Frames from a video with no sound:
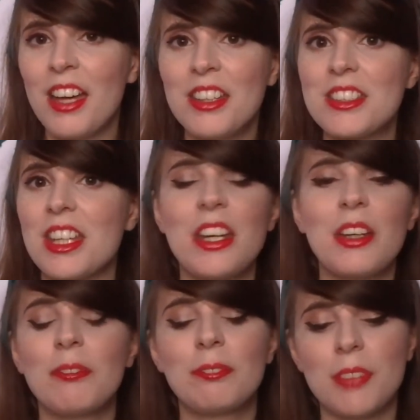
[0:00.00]

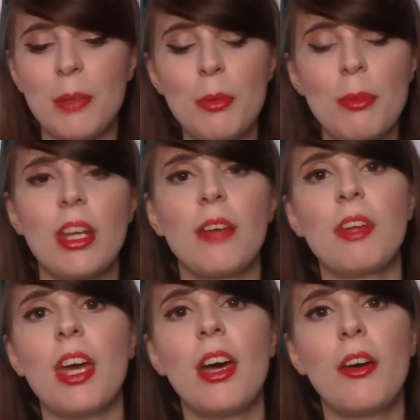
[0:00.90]
so I put my name
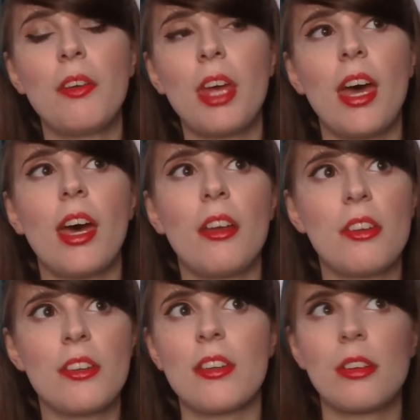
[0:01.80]
down and
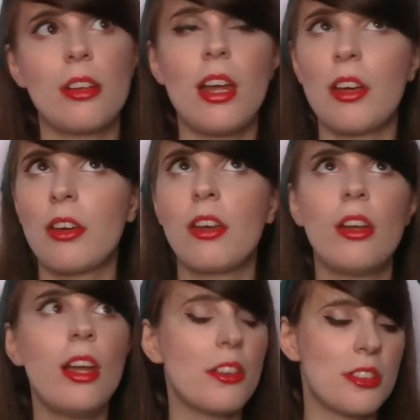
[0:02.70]
as luck
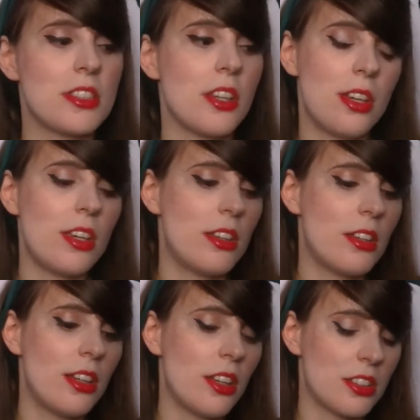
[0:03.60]

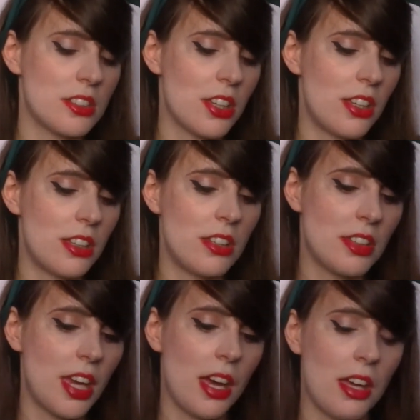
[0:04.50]
decided
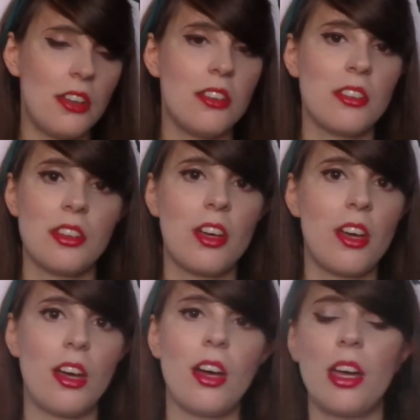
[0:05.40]
and
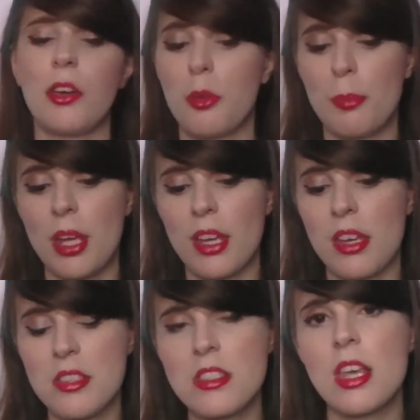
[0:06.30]
I got a
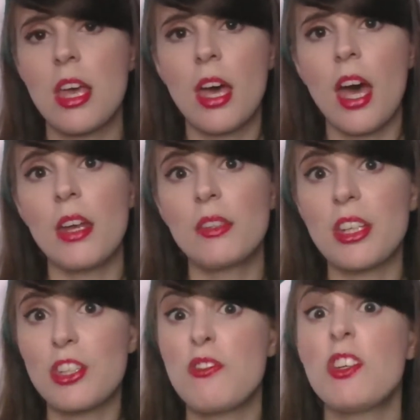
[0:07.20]
place, and it was
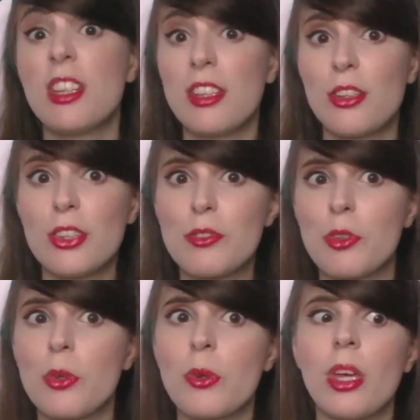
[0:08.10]
actually really
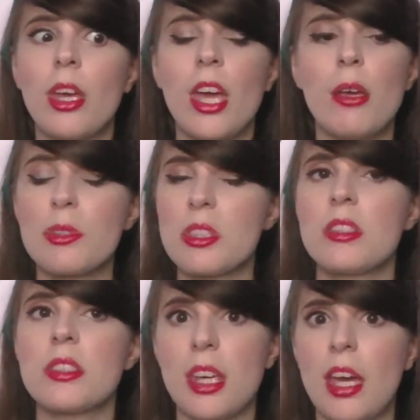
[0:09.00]
useful. It wasn't as
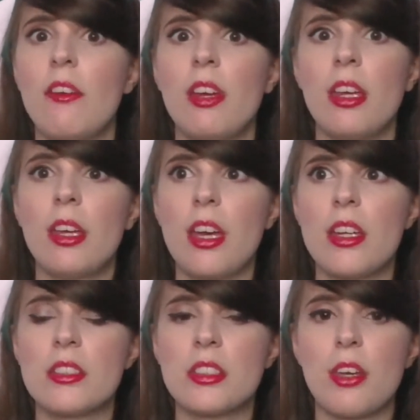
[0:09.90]
scary
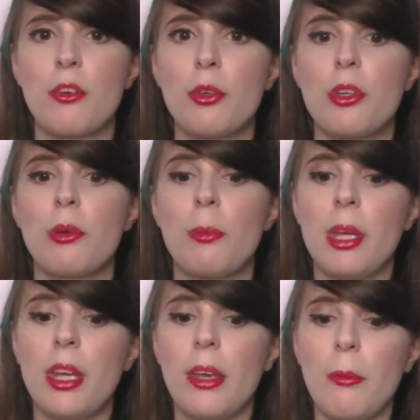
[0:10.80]
as I thought it would
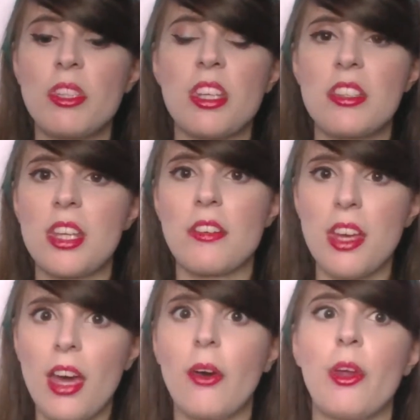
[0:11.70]
be. Once I sat
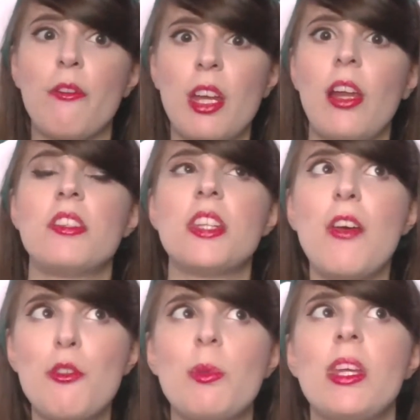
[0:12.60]
down, I realised
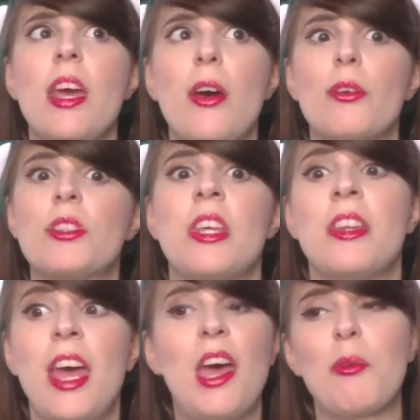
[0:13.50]
everybody else in
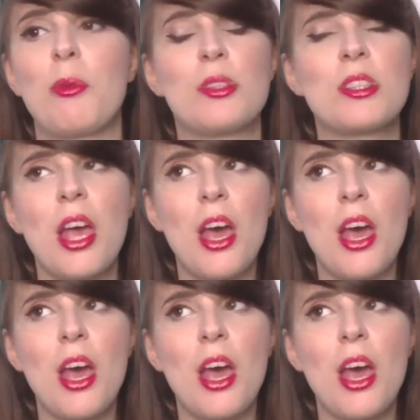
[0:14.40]
there was